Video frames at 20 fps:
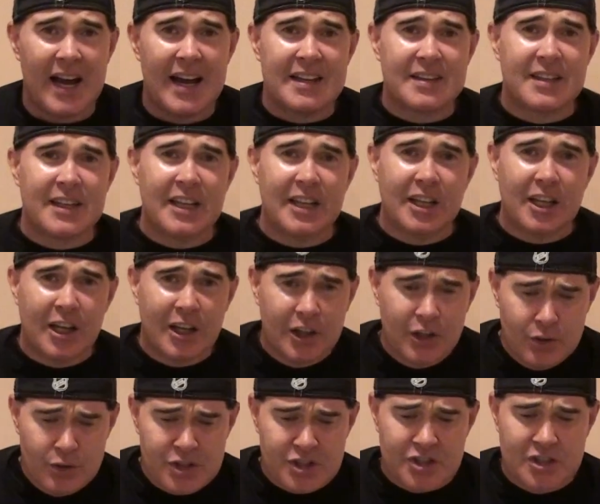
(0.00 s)
I think
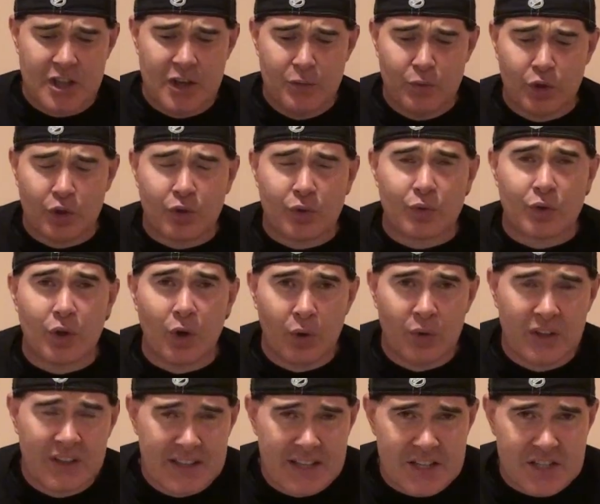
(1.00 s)
Houston will
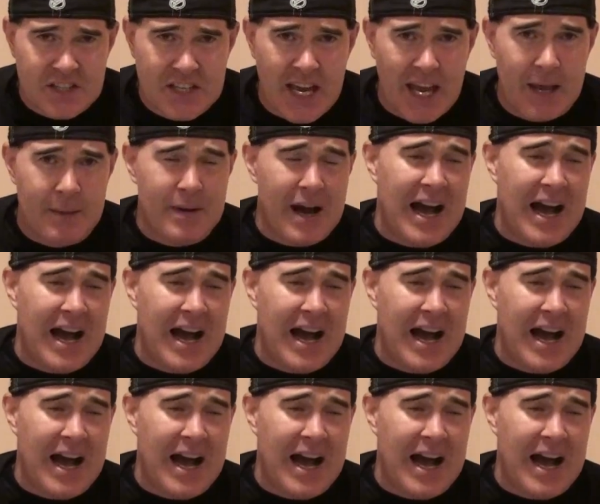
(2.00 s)
roll in this game.